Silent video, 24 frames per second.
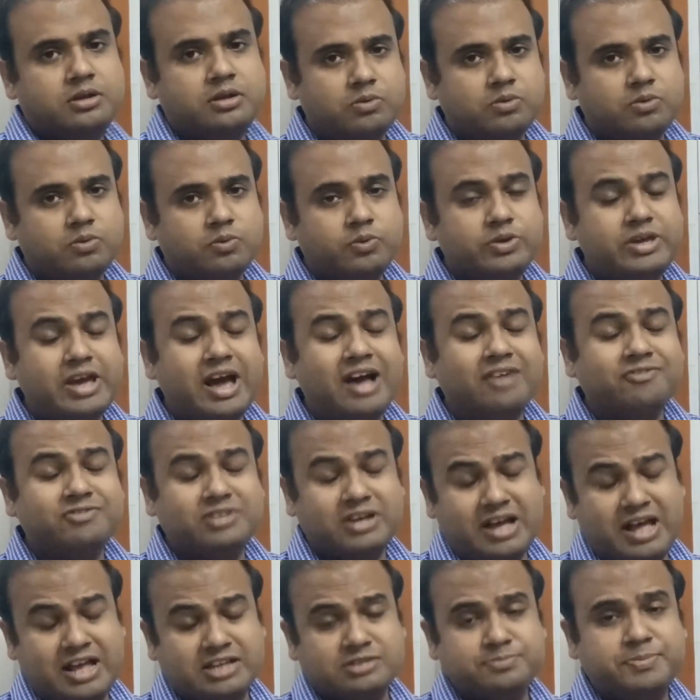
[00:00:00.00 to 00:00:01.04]
we have
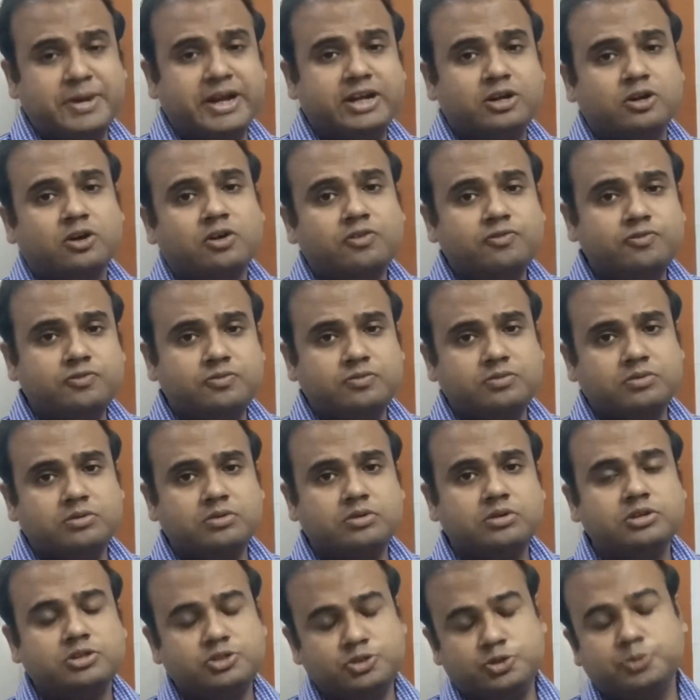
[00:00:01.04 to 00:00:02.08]
the aspect of
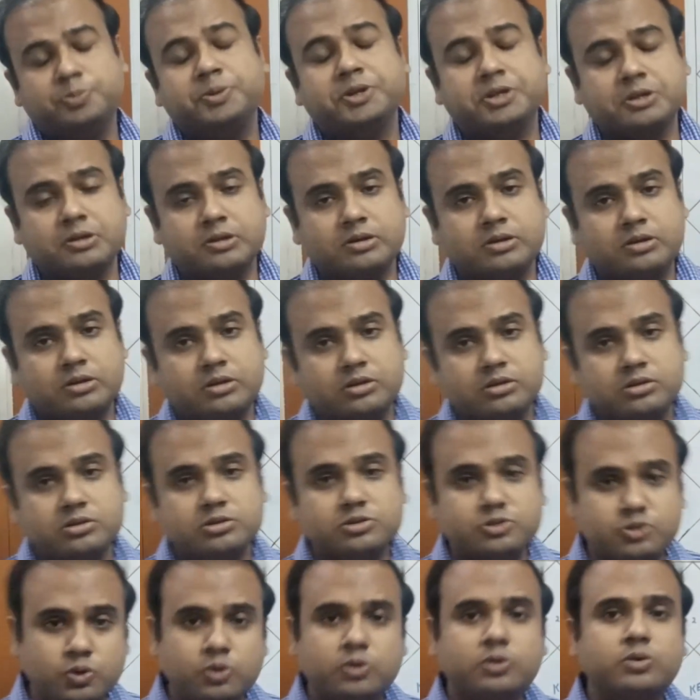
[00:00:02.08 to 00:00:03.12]
Jupiter.
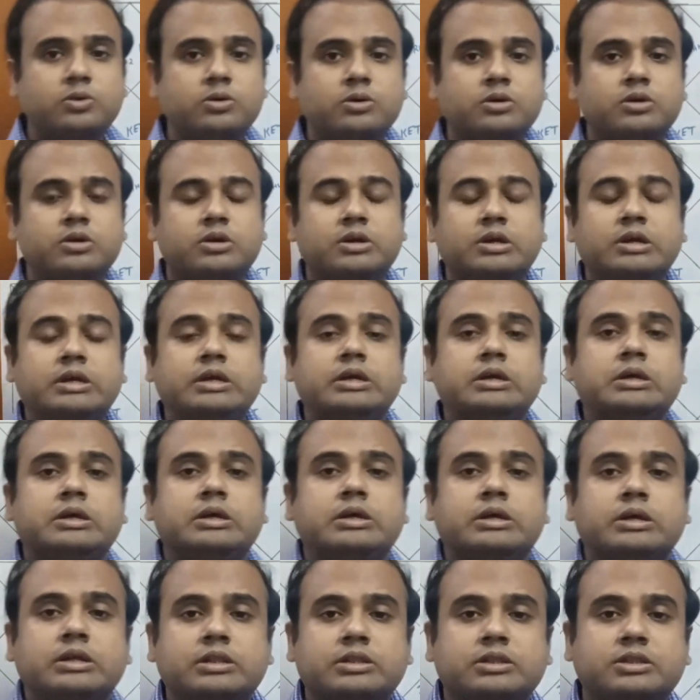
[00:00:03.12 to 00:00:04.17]
So
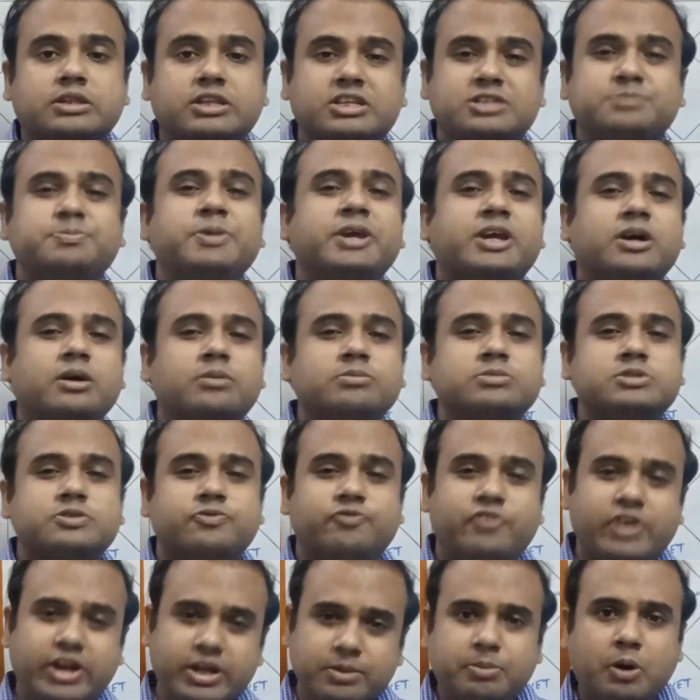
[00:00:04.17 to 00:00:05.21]
this becomes
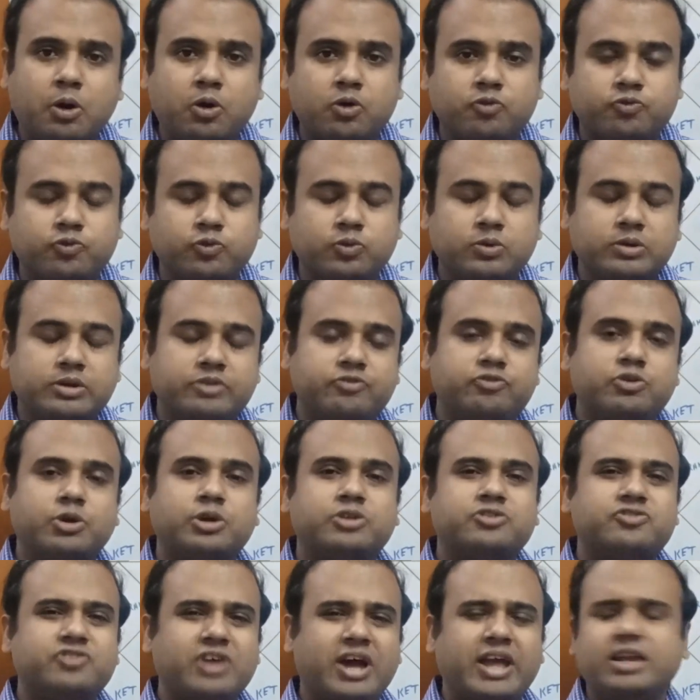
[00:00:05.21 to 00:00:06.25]
very powerful. If you are
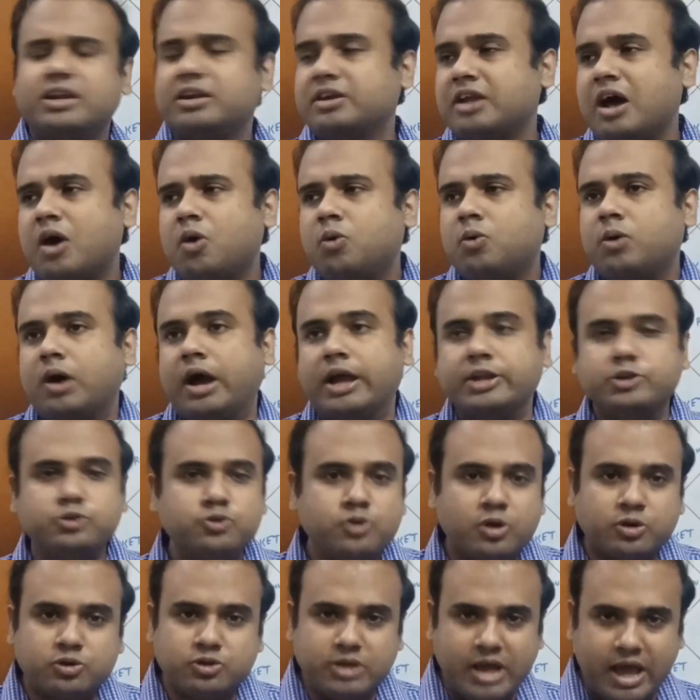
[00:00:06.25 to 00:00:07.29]
trying, now I do
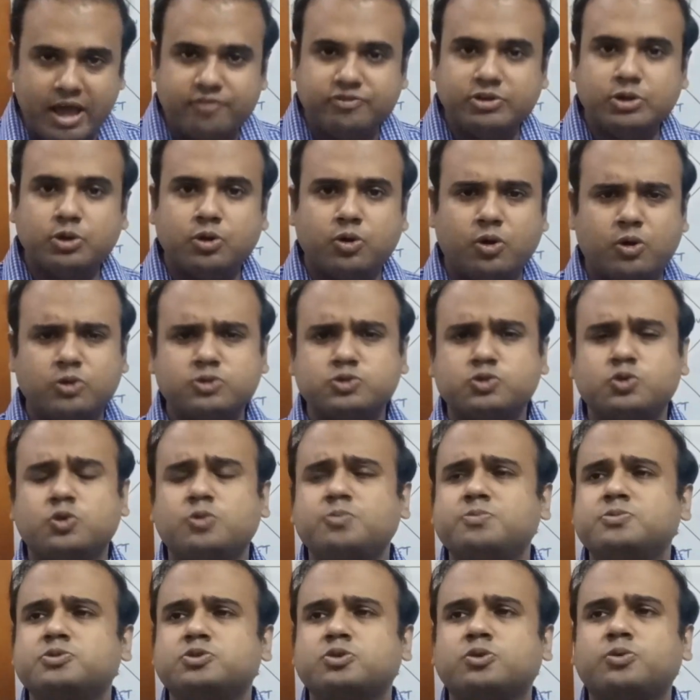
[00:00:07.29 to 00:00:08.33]
not have your
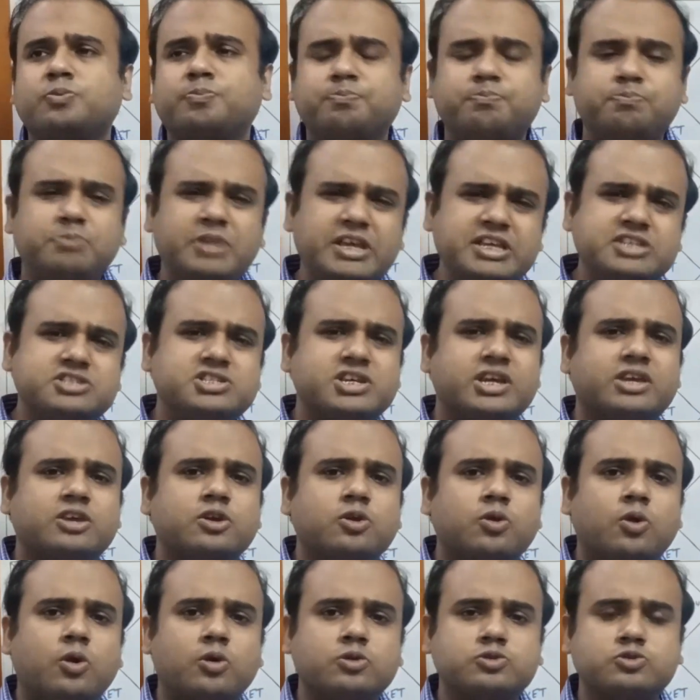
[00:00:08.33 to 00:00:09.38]
horoscope, so please check your
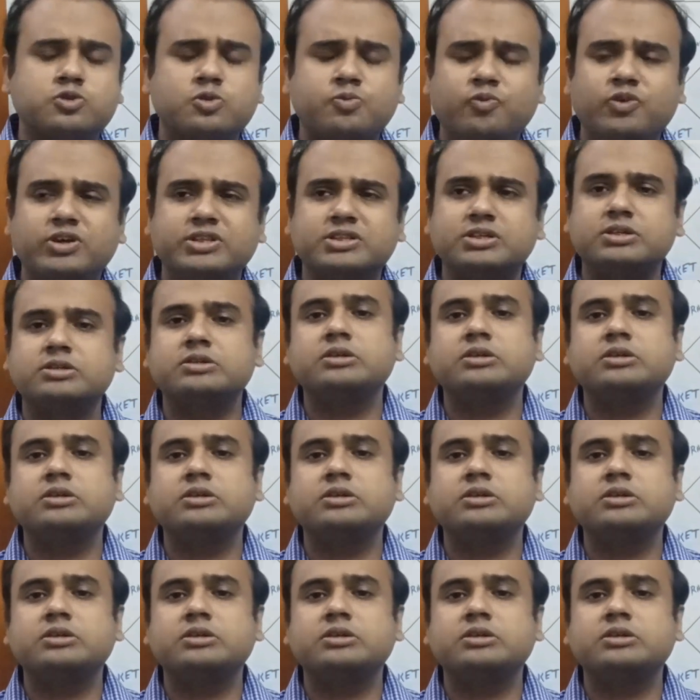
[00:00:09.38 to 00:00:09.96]
horoscope whether